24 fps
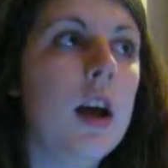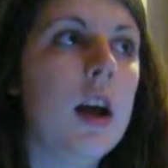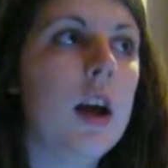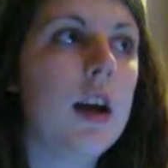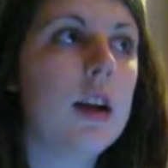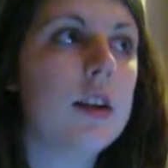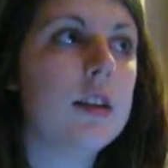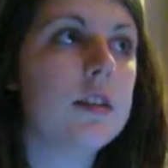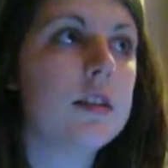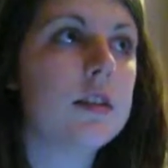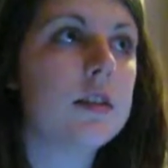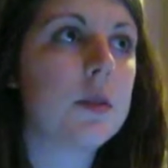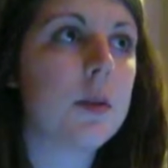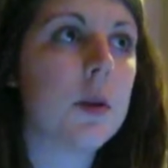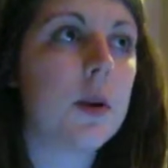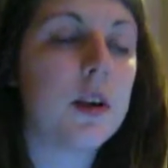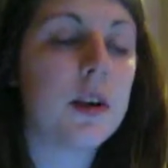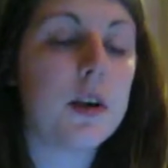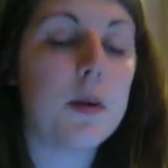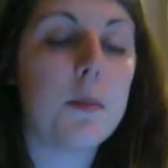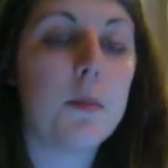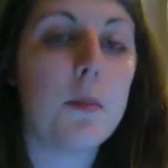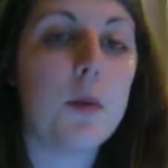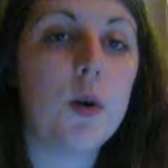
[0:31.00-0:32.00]
and so I
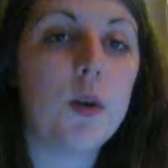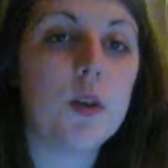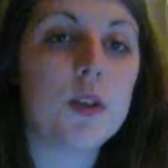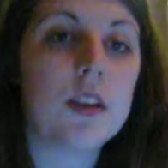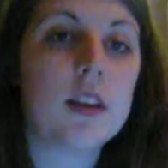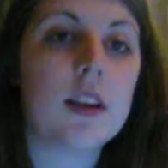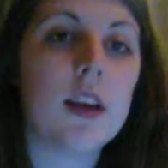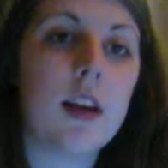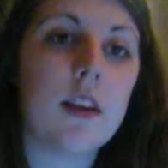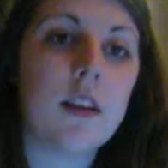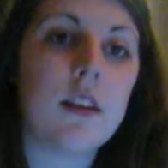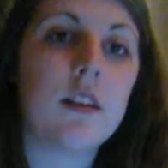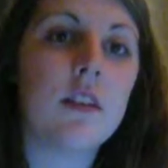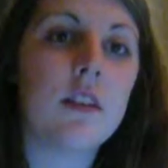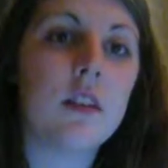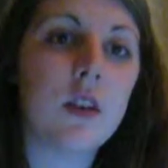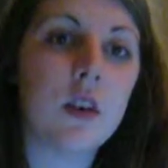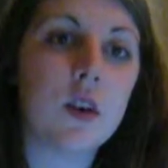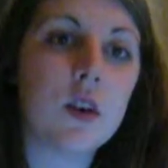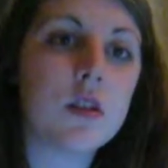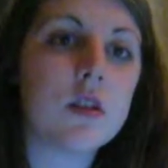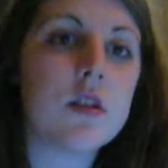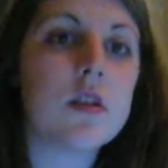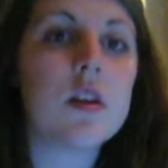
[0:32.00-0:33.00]
can put together the
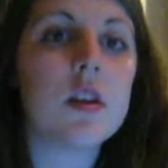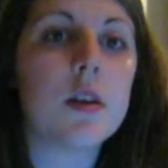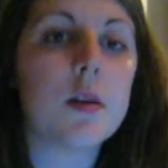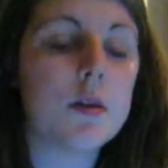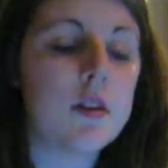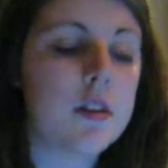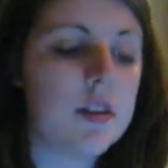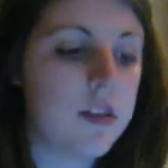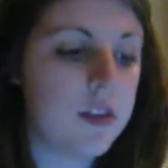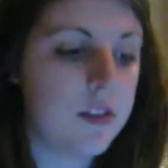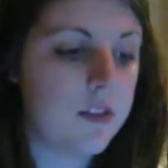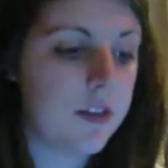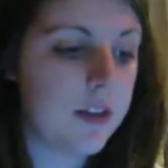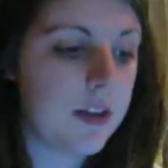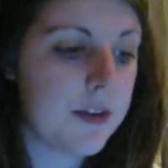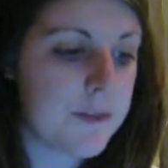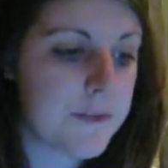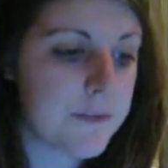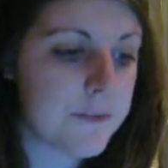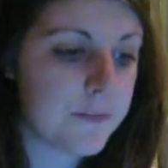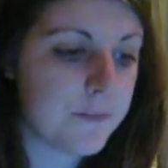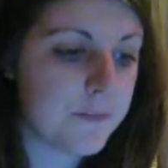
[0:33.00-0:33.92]
continuity of it.